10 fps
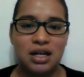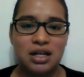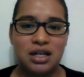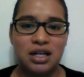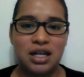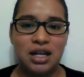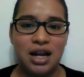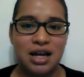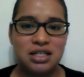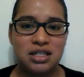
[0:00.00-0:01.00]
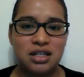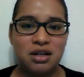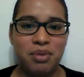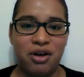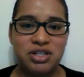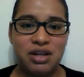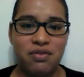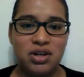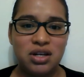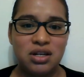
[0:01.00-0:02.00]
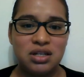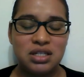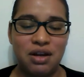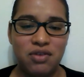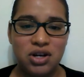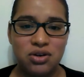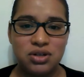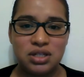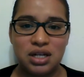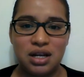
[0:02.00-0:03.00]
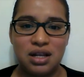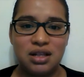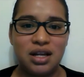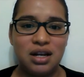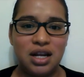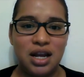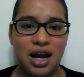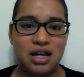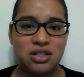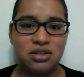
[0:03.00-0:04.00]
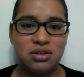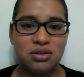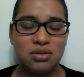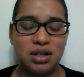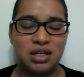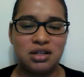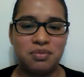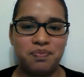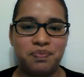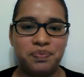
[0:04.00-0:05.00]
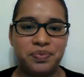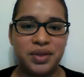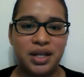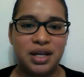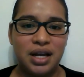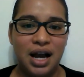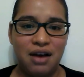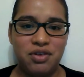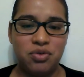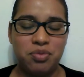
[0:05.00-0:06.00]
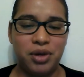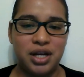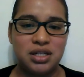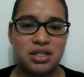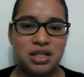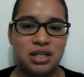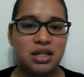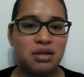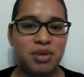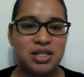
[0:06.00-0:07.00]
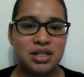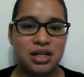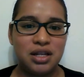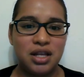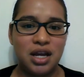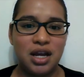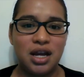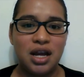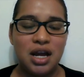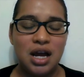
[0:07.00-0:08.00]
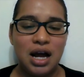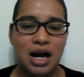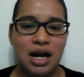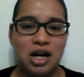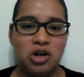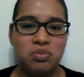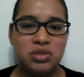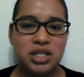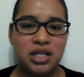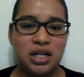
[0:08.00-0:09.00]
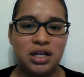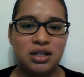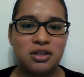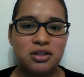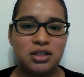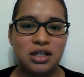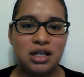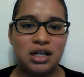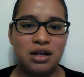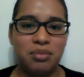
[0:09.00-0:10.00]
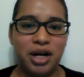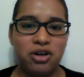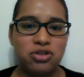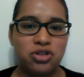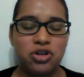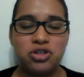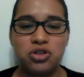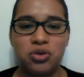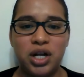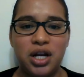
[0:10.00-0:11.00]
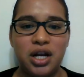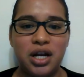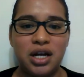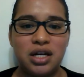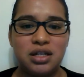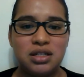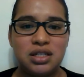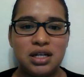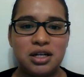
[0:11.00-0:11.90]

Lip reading: It lasted about seven years, and then he had to have it replaced. And basically, they did a minor surgery and